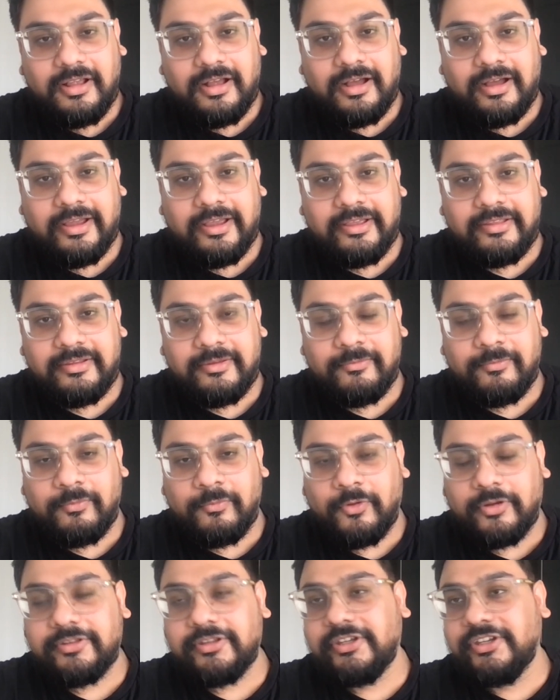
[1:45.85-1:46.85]
I
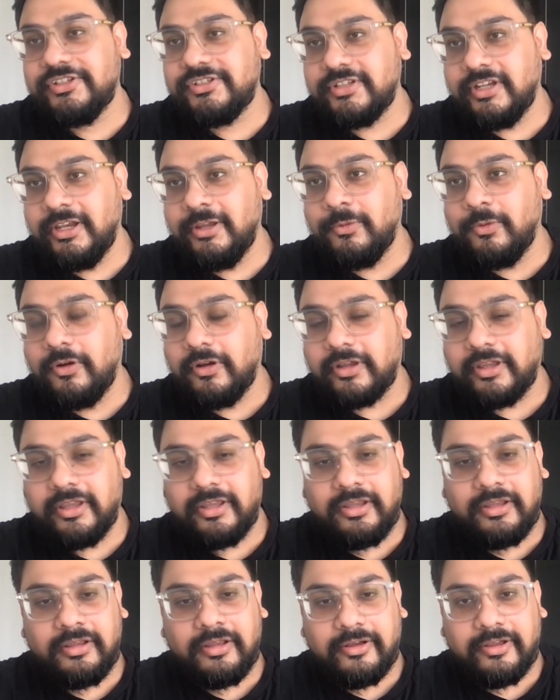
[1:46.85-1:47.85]
was initially
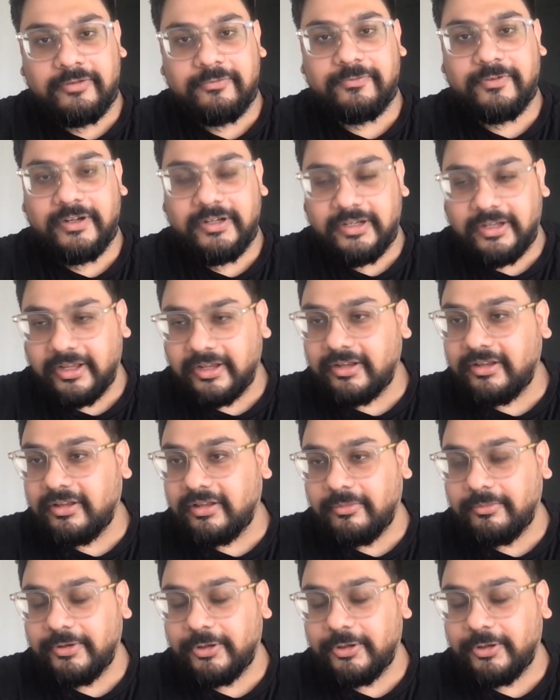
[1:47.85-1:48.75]
working in fintech